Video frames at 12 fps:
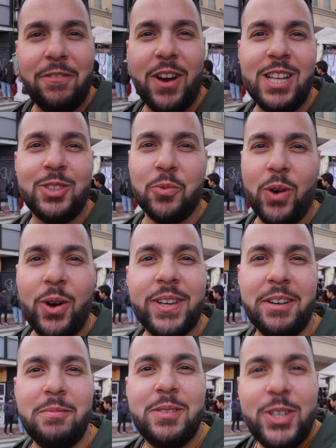friends,
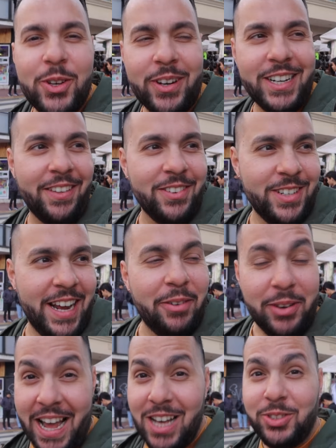welcome to another day.
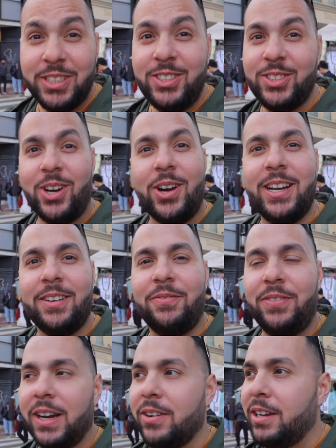We actually started
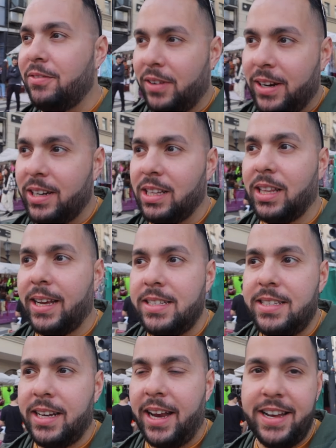very, very late
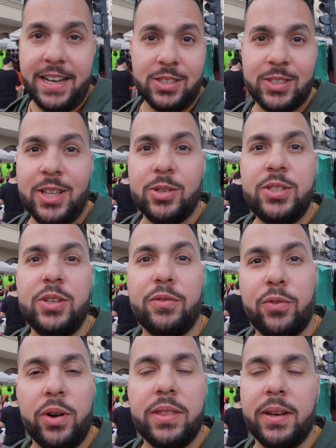today. It's close to
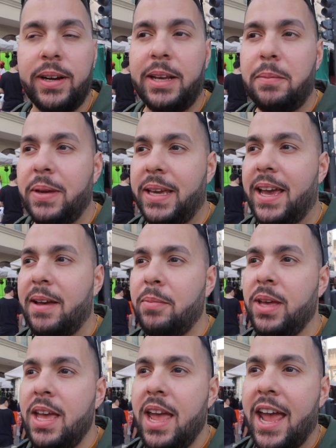4.30 p.m.
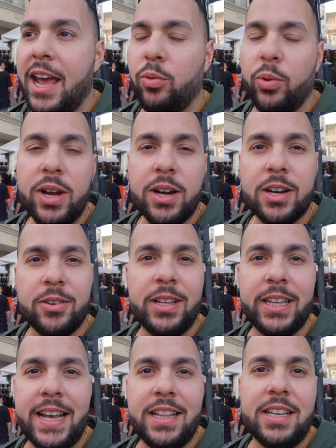and we are
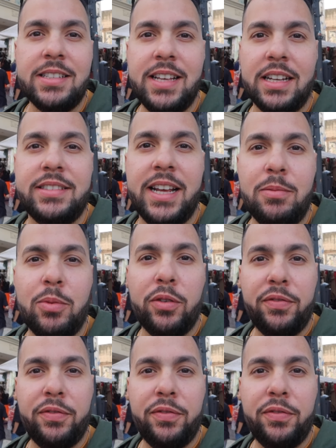currently at the San Telmo